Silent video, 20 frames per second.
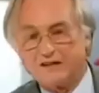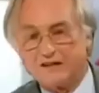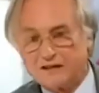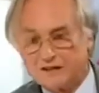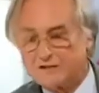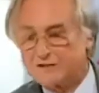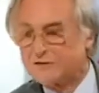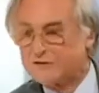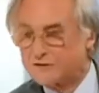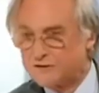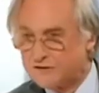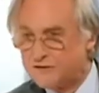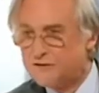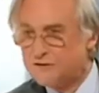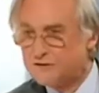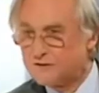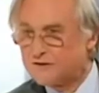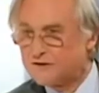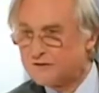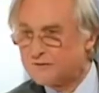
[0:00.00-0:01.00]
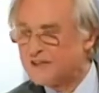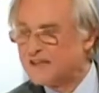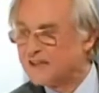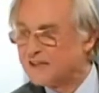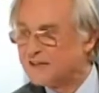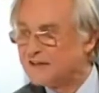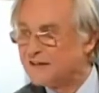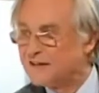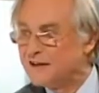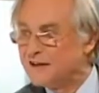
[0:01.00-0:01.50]
the literal truth. I
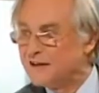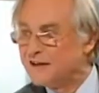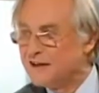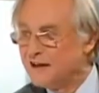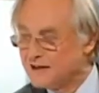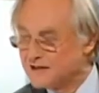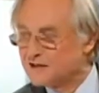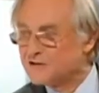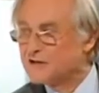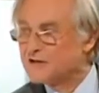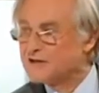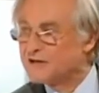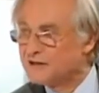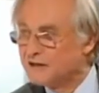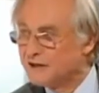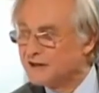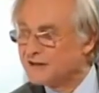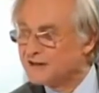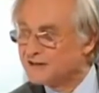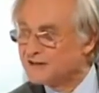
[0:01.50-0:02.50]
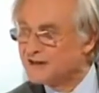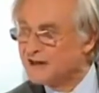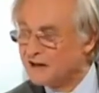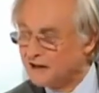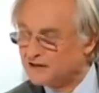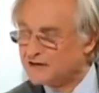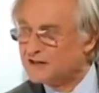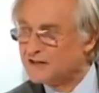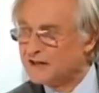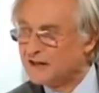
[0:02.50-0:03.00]
mean, history deniers,
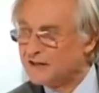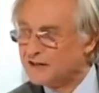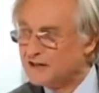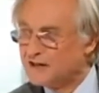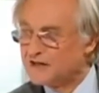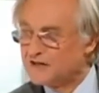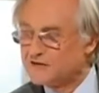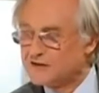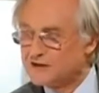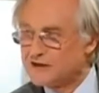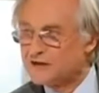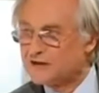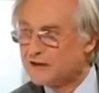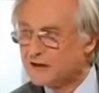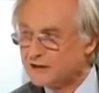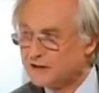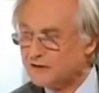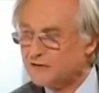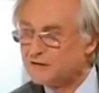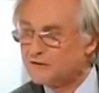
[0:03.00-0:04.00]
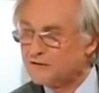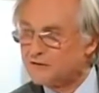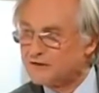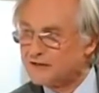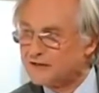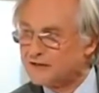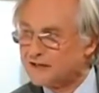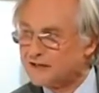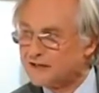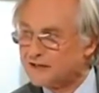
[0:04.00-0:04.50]
they are denying history, just like
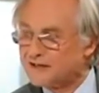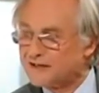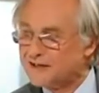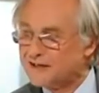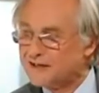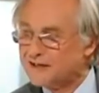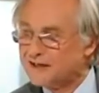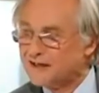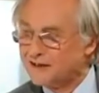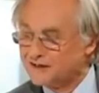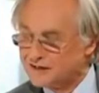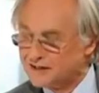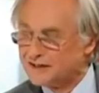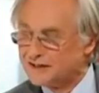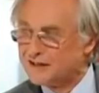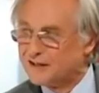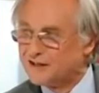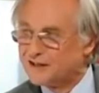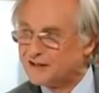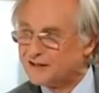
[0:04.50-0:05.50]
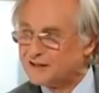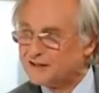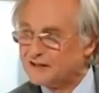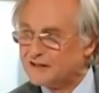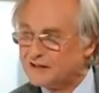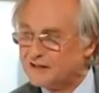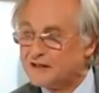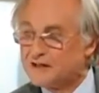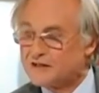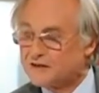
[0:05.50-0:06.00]
Holocaust deniers are denying
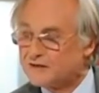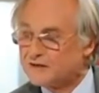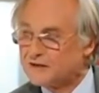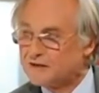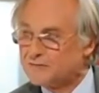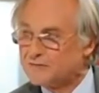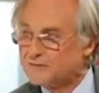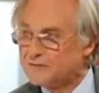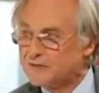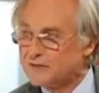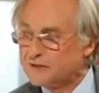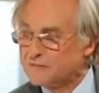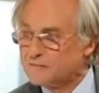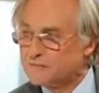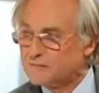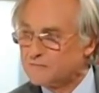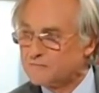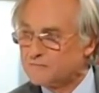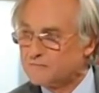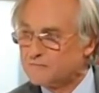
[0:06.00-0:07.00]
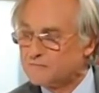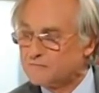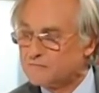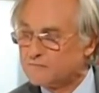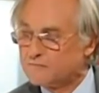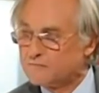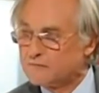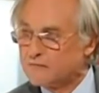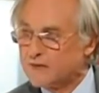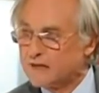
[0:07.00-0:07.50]
history. Yeah, you said that in the
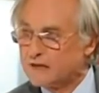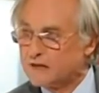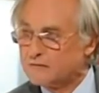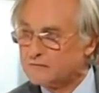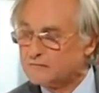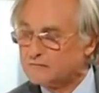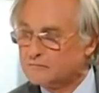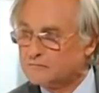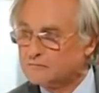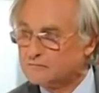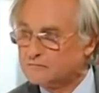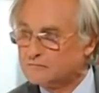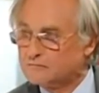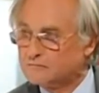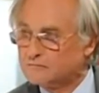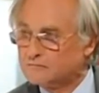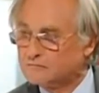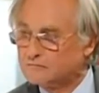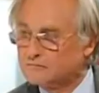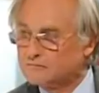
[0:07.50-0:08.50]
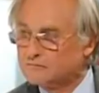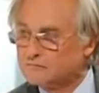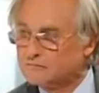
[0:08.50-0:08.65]
book, and, and, and I mean, obviously